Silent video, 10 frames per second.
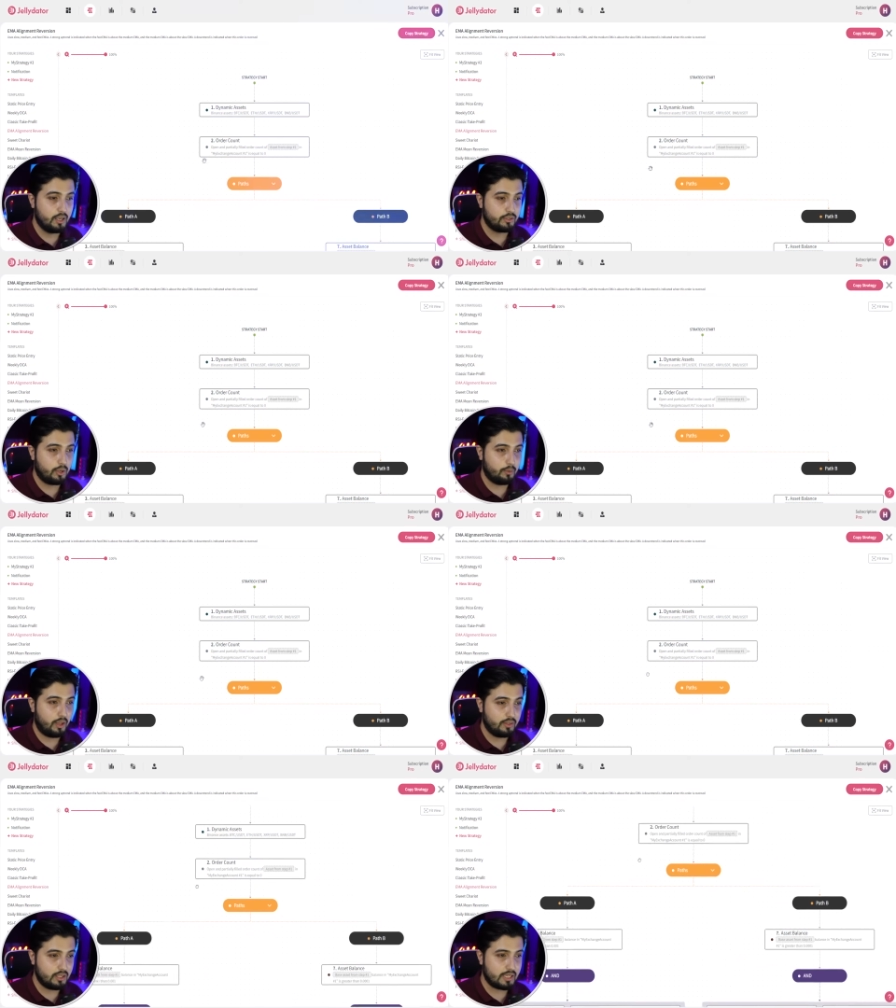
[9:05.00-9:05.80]
So
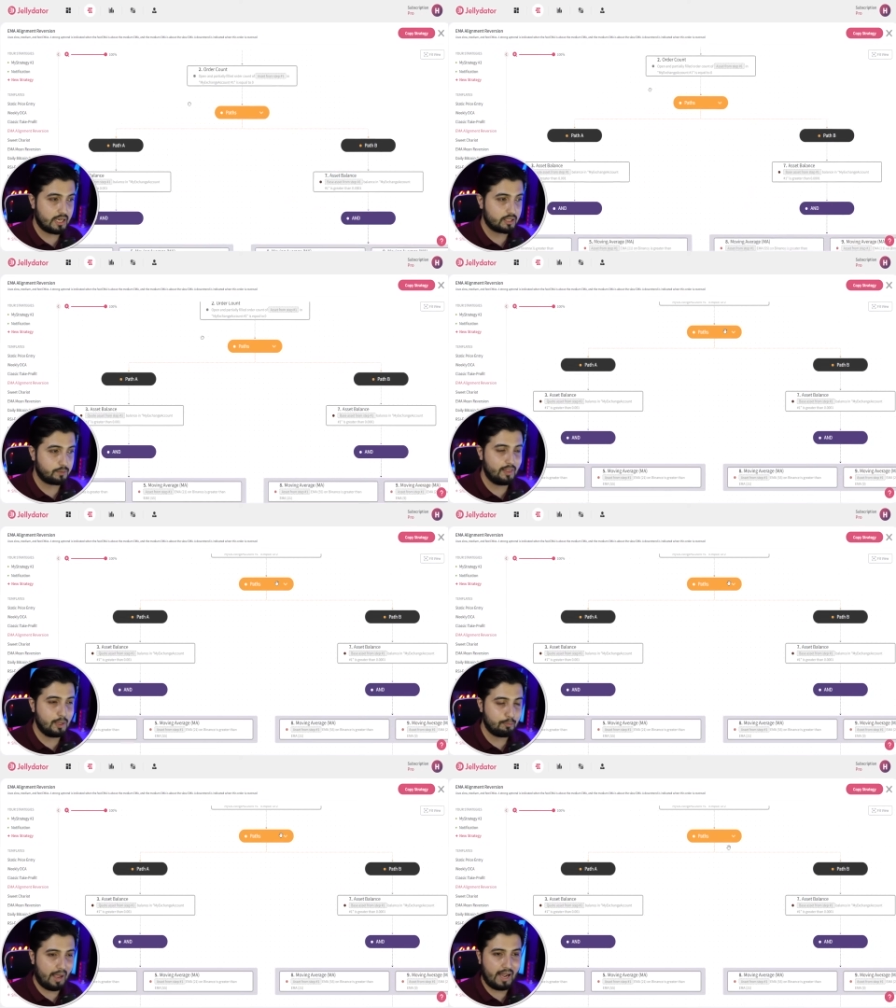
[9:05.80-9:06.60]
in this case, in
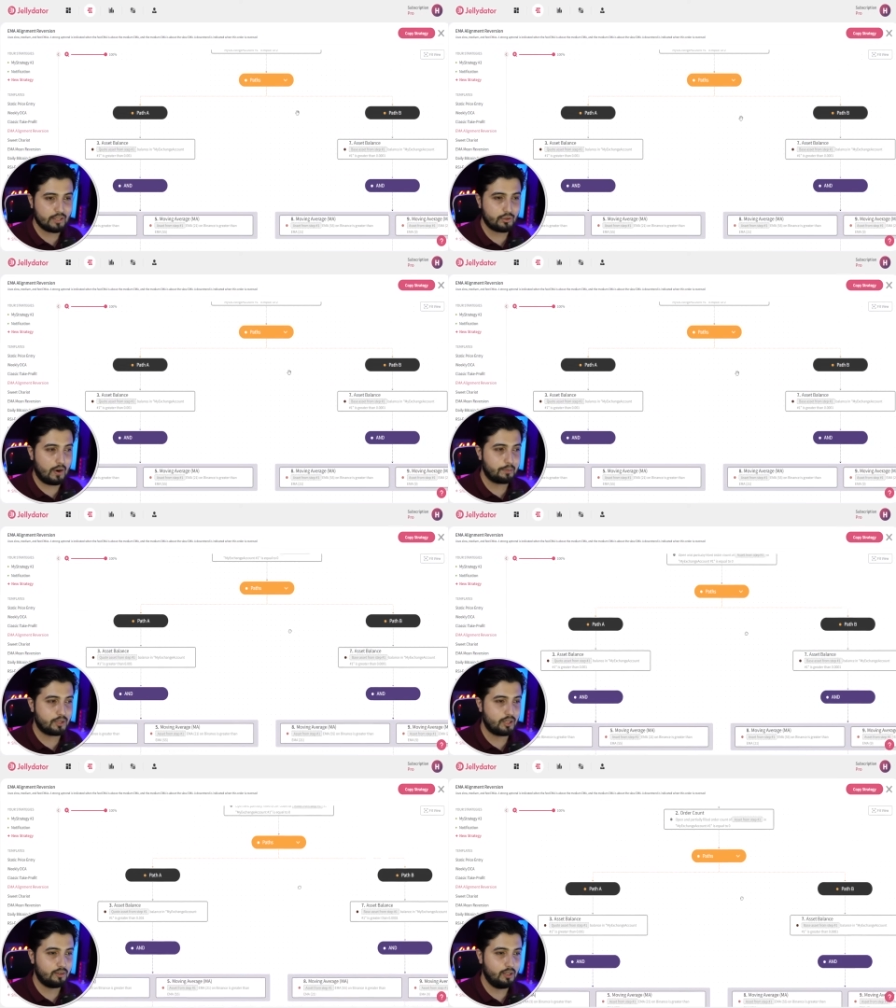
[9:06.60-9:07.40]
the paths
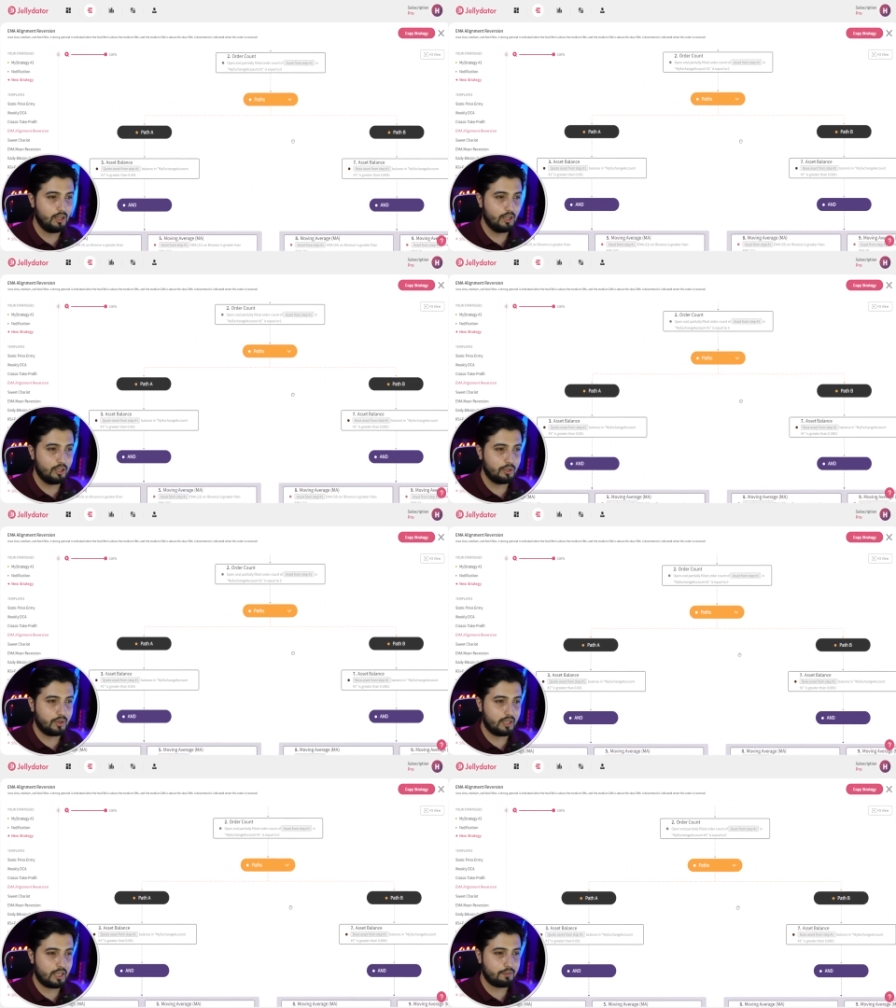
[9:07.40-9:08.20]
option,
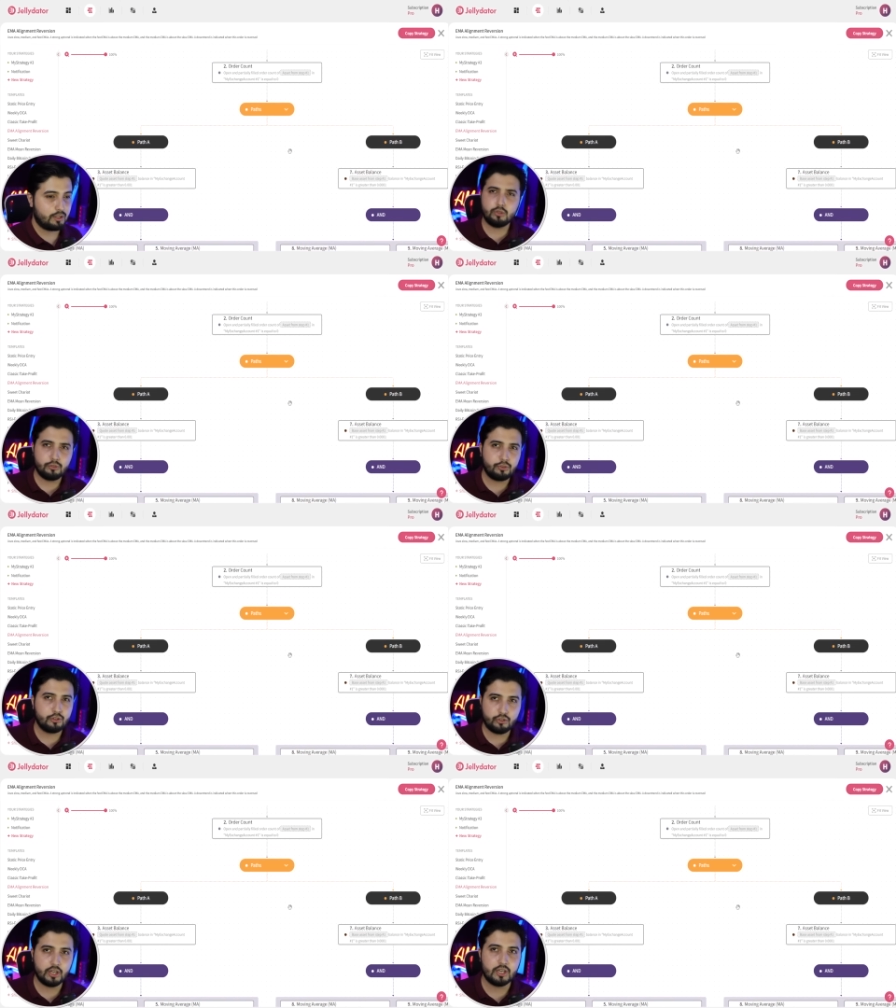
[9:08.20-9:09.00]
you can give it two
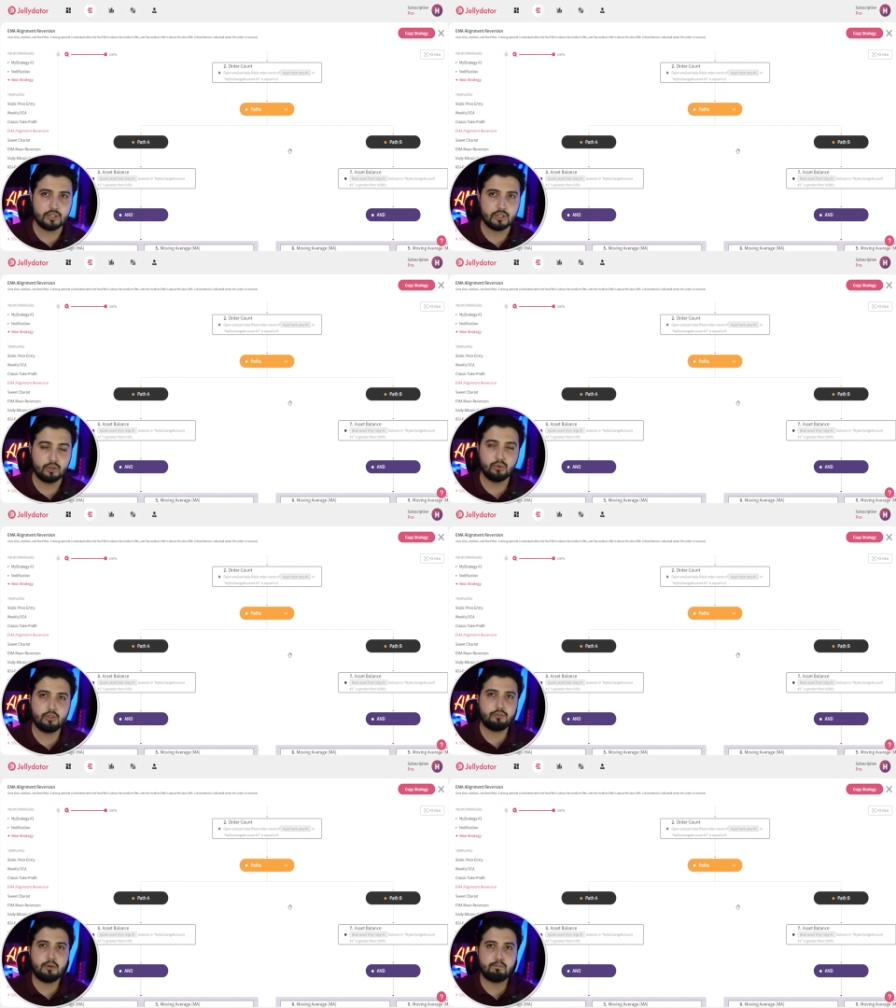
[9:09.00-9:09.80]
different triggers, two
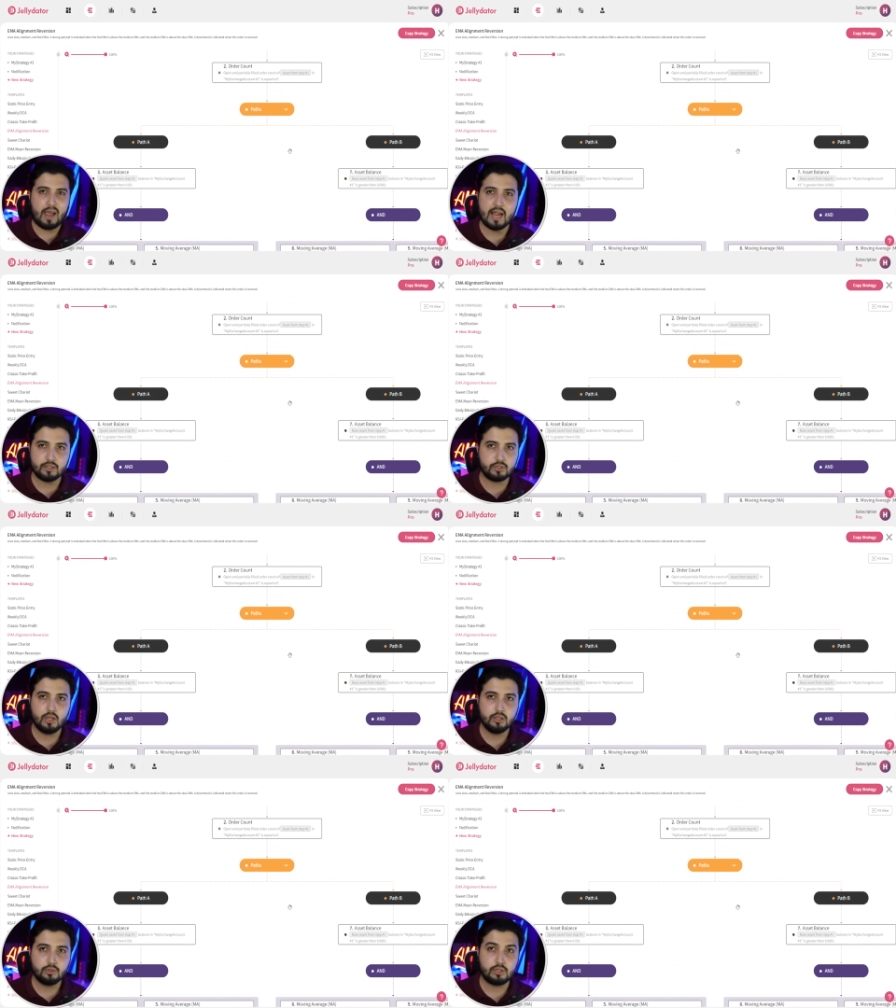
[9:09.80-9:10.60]
different paths
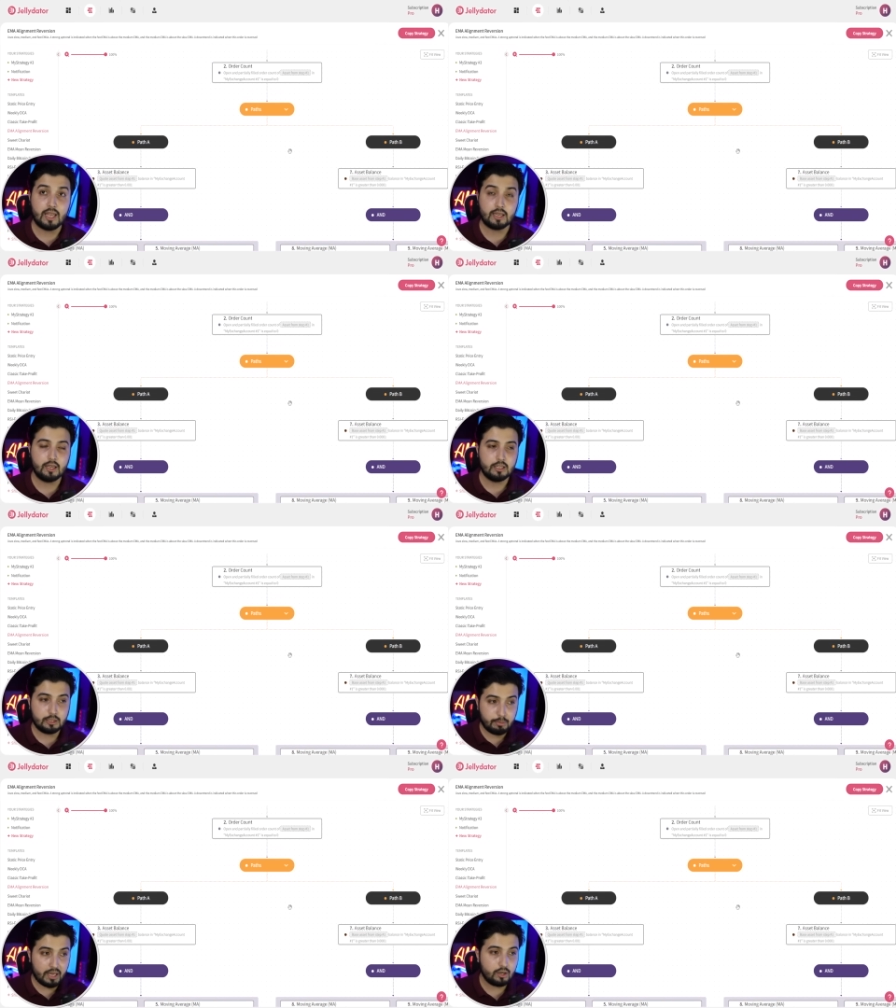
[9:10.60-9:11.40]
to take
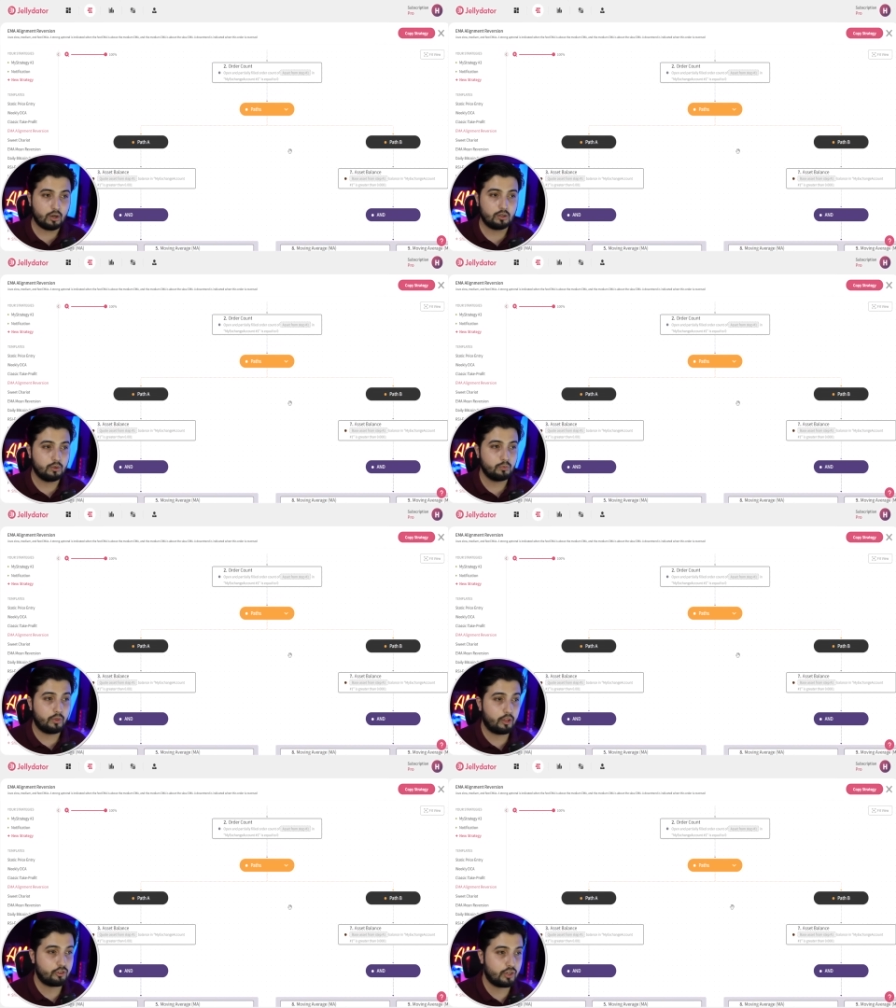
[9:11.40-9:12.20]
depending on
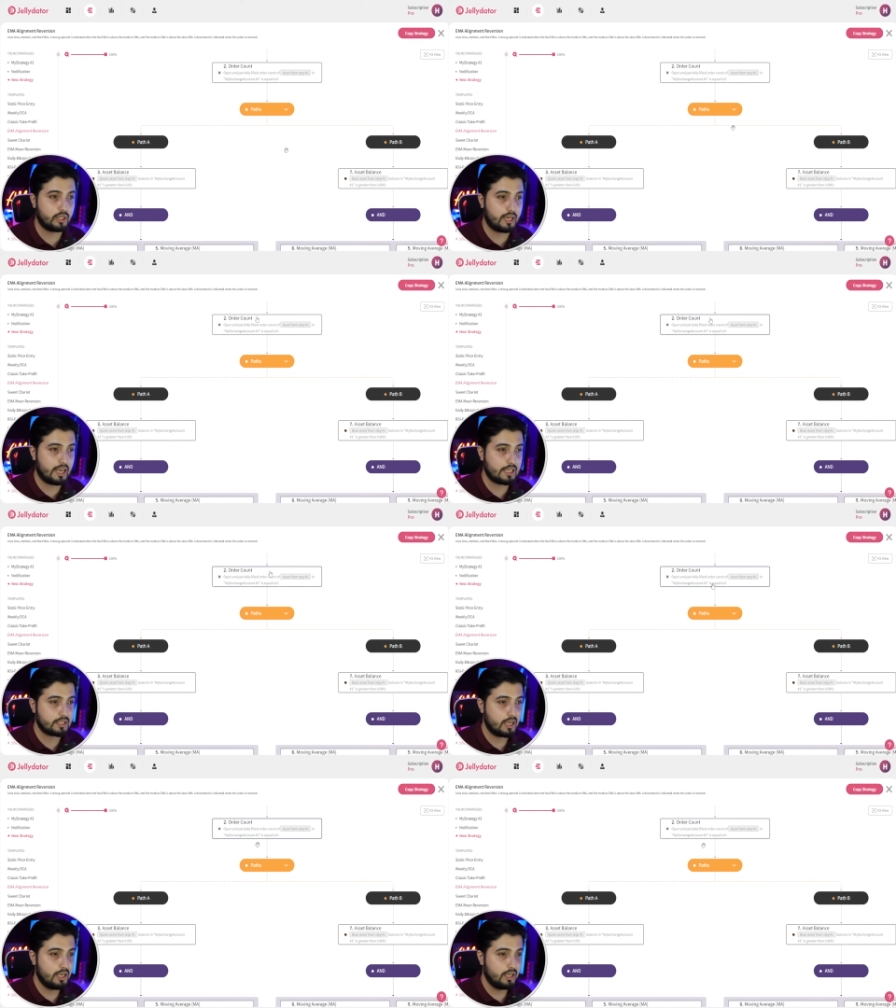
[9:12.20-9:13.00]
what the trigger is.